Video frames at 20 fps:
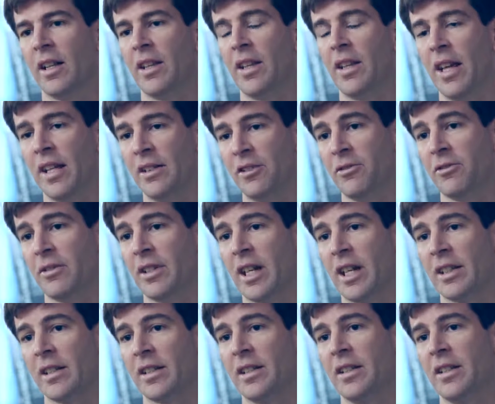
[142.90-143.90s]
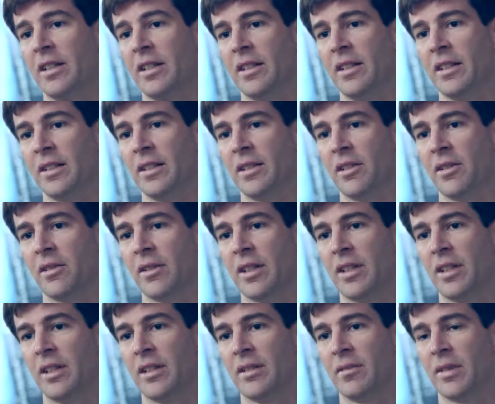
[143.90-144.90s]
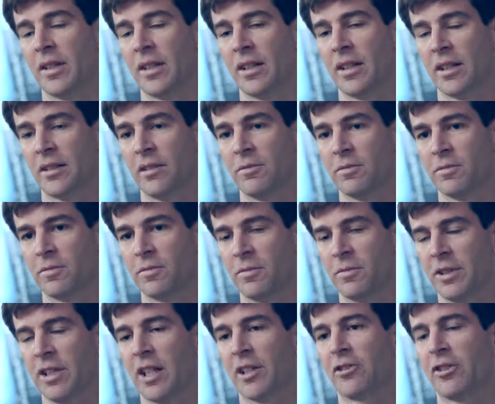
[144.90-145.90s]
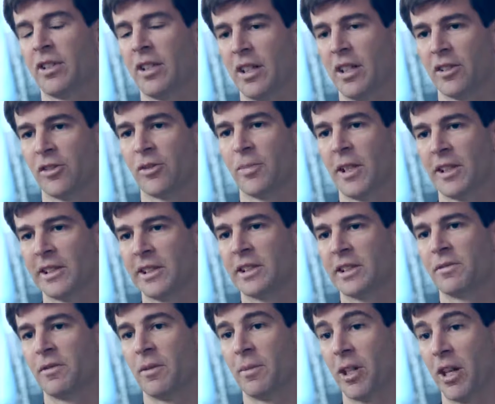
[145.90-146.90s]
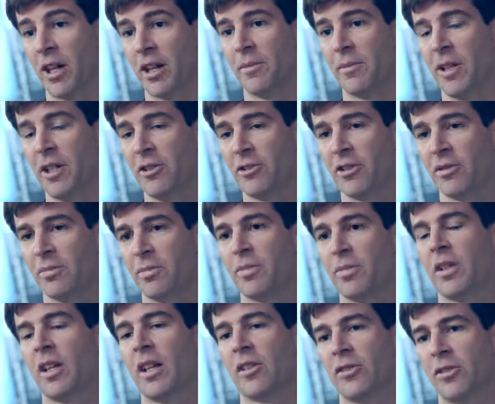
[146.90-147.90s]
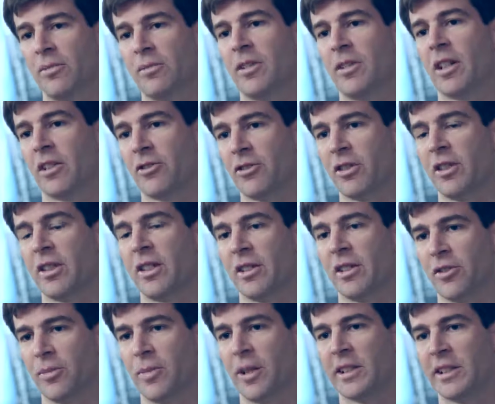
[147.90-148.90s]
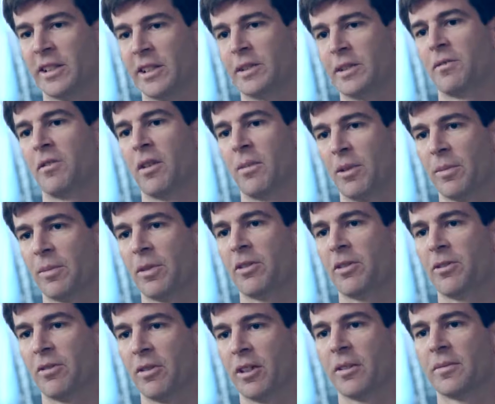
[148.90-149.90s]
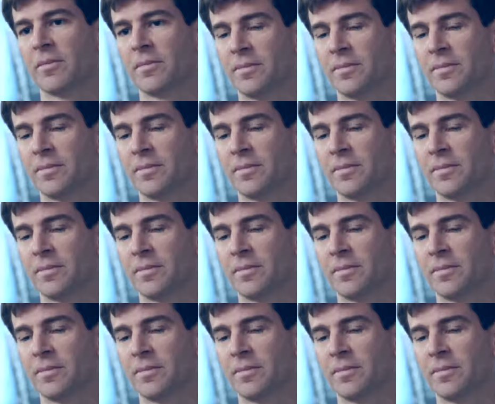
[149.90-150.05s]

Then you get the reduction in expenses from the automation plus the reduction in expenses from the platooning.